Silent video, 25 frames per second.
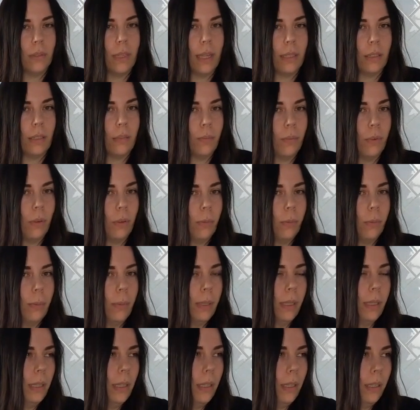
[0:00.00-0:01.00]

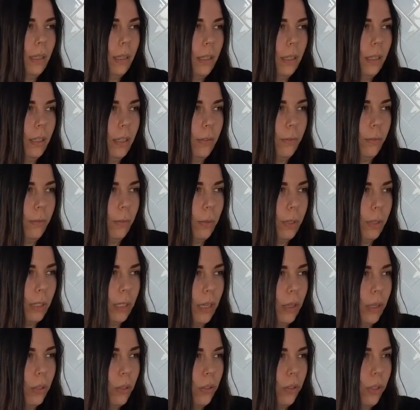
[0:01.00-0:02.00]
probably falling
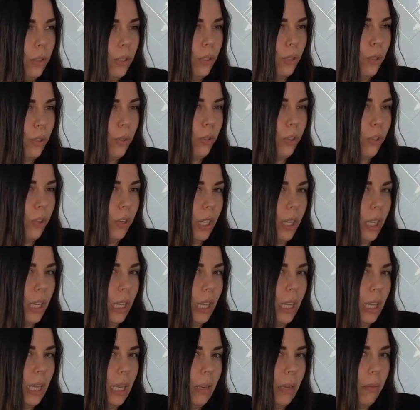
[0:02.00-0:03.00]
under
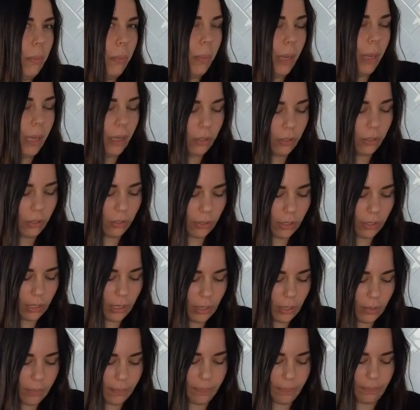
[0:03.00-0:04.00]
Australian
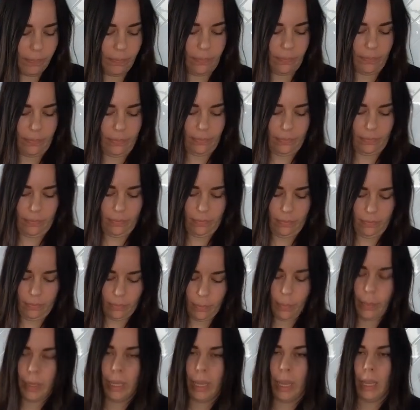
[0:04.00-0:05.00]
bakery.
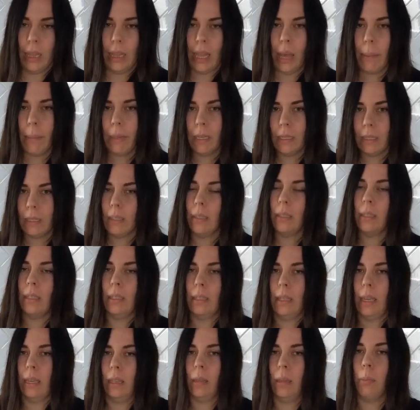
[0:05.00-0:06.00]
But yeah, Lamingtons is
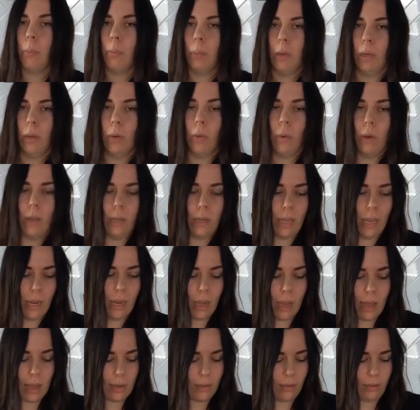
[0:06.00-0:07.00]
like the big one, and
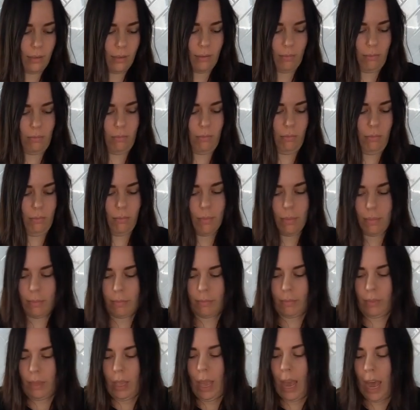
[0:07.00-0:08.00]

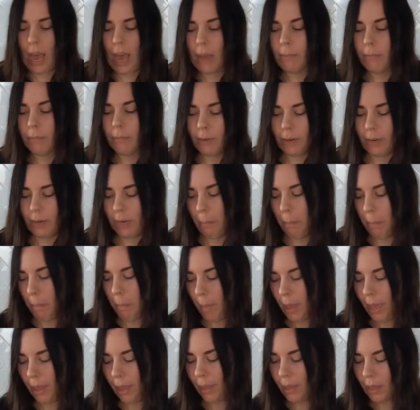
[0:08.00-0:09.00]
I'm very
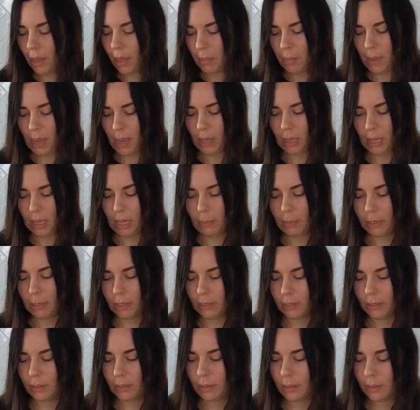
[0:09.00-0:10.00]
meh about
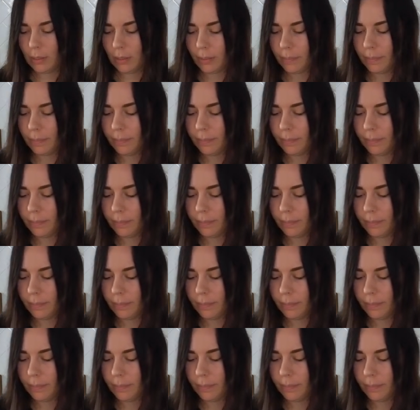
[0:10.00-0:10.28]
Lamingtons.